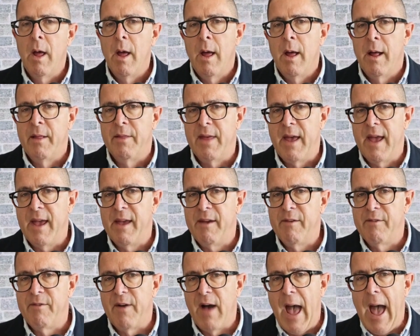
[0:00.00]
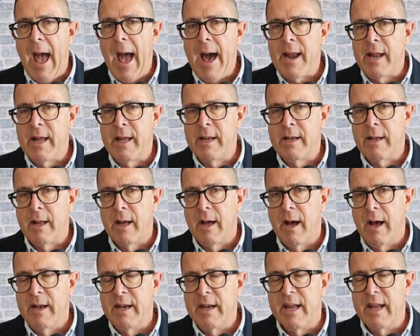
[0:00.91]
they've added
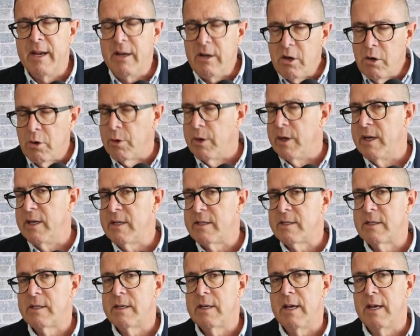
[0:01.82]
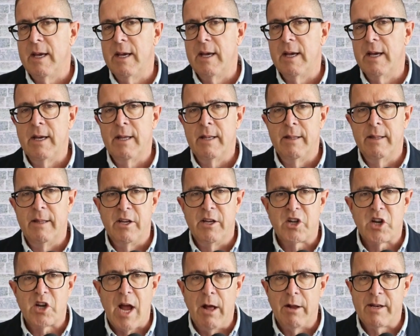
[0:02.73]
an increase in the
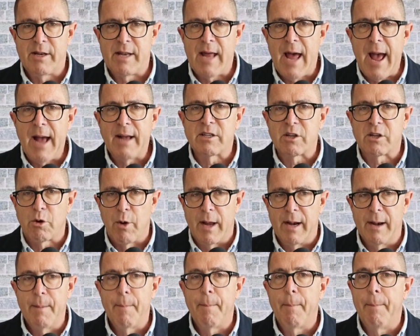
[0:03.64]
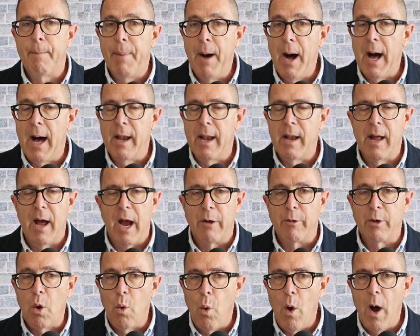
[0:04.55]
child tax credit, but a
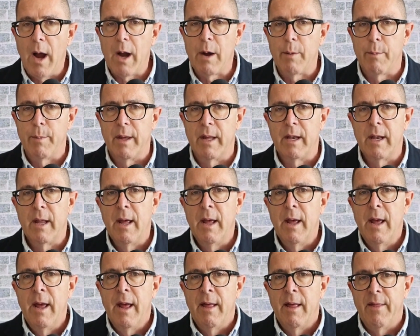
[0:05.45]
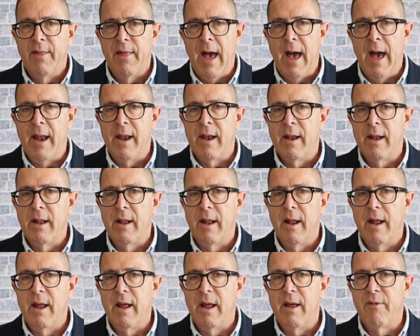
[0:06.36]
requirement that
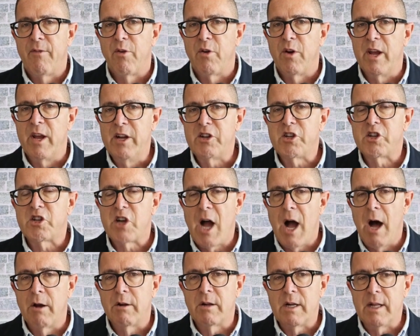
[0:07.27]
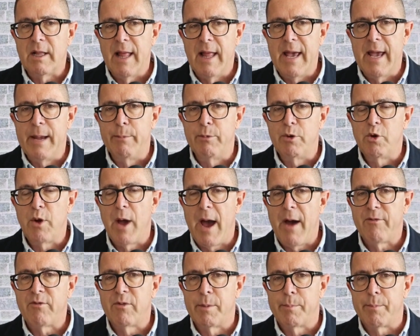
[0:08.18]
for each child claimed, you
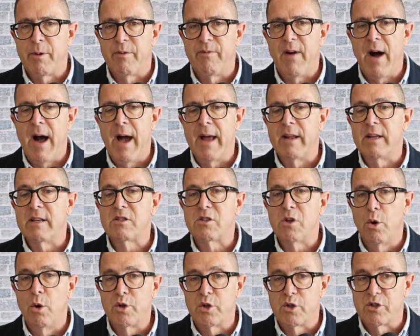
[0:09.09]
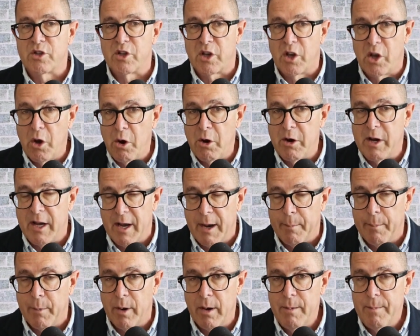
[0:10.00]
have to provide a social security
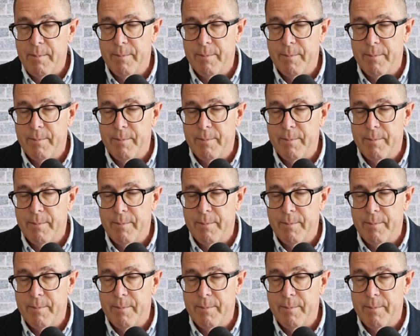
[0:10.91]
number,